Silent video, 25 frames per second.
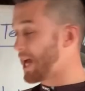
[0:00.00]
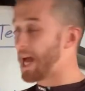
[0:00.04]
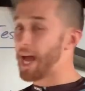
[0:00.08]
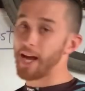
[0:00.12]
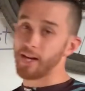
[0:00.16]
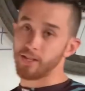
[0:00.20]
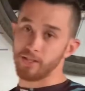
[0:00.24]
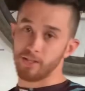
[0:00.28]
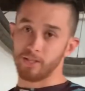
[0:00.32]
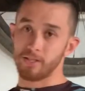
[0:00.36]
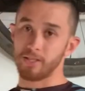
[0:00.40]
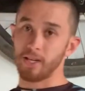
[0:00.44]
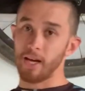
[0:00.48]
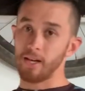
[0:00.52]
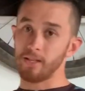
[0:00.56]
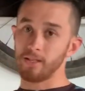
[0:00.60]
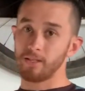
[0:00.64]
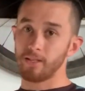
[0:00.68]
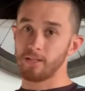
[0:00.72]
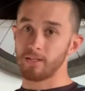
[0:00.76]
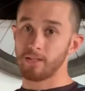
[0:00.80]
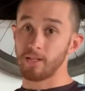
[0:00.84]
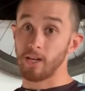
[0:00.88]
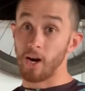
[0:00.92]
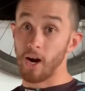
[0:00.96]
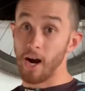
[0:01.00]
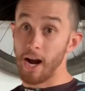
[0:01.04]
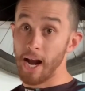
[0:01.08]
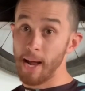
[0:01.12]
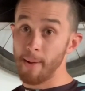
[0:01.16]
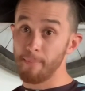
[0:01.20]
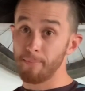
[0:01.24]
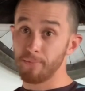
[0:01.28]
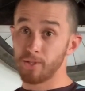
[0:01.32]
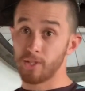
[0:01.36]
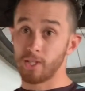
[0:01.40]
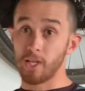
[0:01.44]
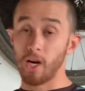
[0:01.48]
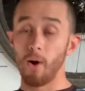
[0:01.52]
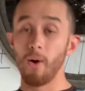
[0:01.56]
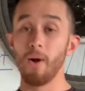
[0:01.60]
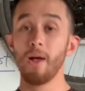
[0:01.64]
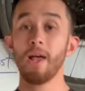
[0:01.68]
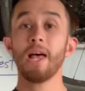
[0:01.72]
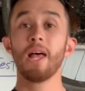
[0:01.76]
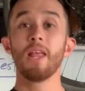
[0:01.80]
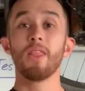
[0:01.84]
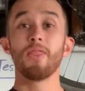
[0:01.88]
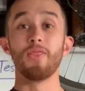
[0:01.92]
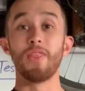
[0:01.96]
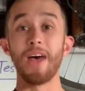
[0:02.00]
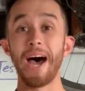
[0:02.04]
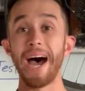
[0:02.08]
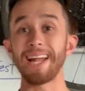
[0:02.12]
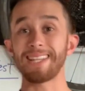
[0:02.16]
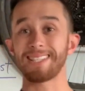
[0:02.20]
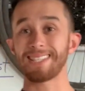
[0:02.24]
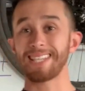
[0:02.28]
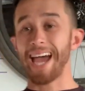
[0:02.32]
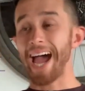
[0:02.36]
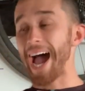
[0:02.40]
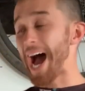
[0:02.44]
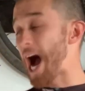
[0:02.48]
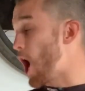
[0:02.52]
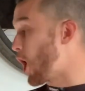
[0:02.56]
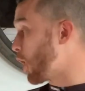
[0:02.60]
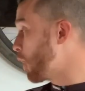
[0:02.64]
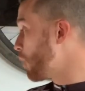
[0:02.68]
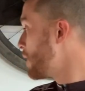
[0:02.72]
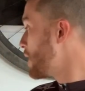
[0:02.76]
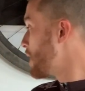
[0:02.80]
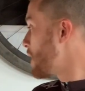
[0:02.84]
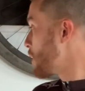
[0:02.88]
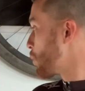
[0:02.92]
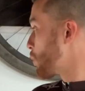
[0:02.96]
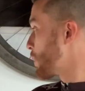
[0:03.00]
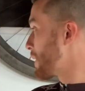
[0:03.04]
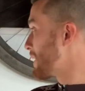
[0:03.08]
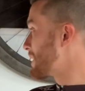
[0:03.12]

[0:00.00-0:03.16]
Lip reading: exercises. All right, so that's how we